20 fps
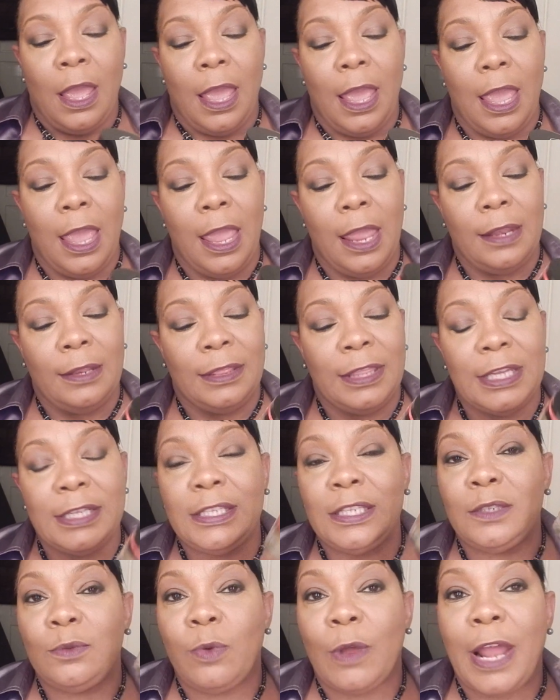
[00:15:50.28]
and
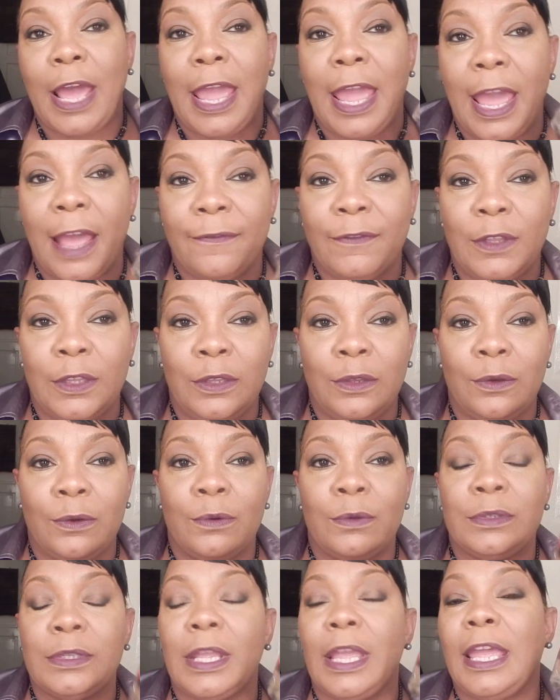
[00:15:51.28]
this is what I have to
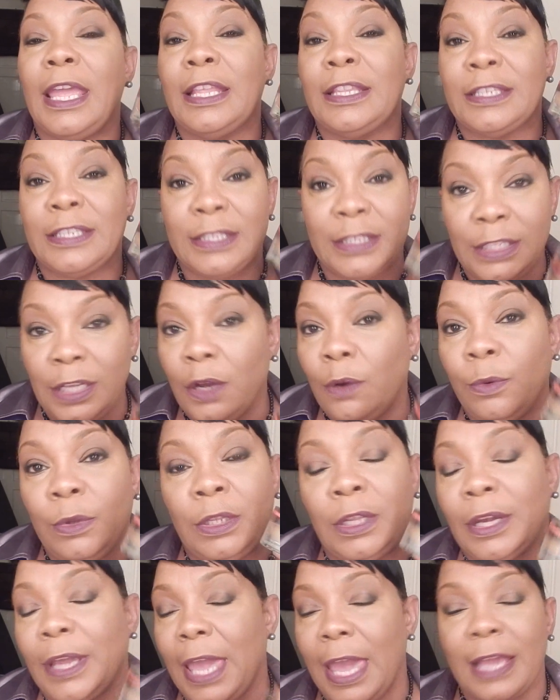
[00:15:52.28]
use, it still will
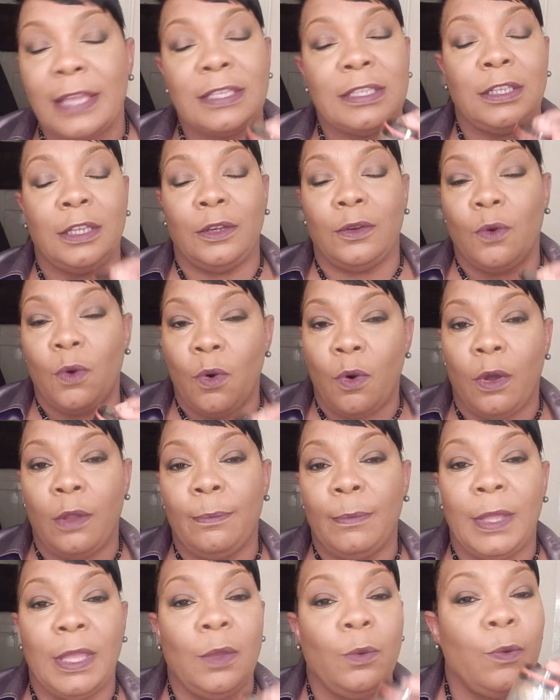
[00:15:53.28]
look excellent
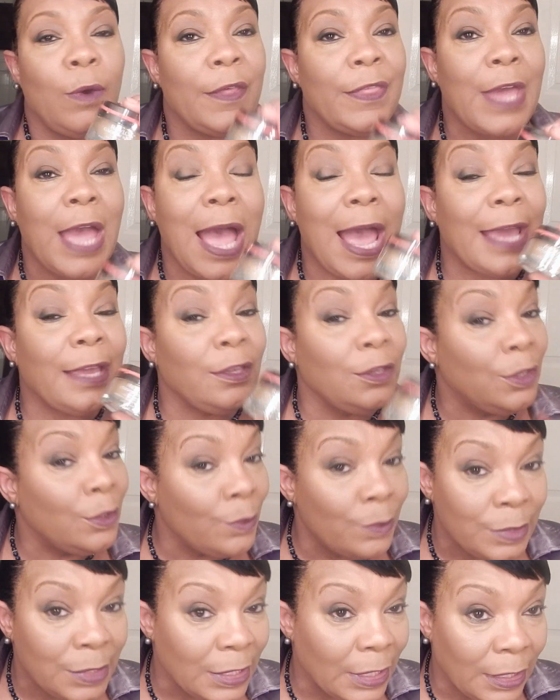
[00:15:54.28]
on me whether I
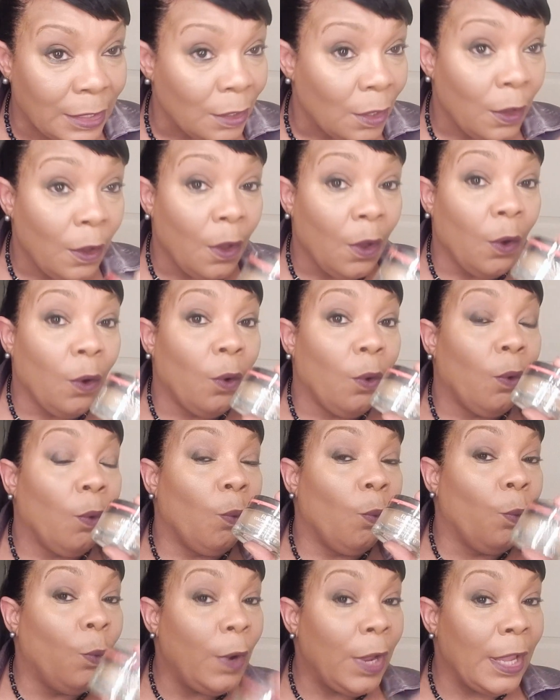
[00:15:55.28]
use it
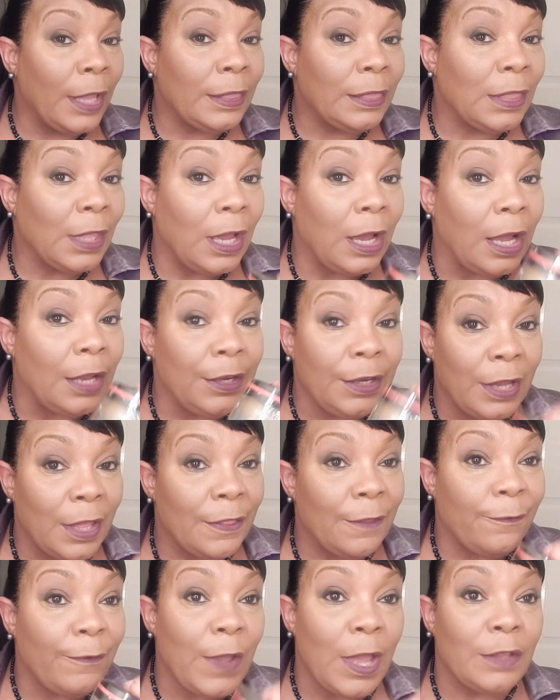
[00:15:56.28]
with
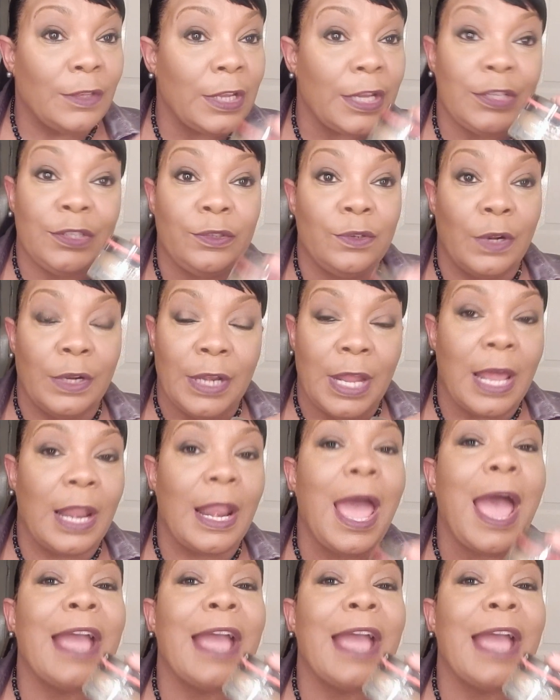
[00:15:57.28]
another foundation or not.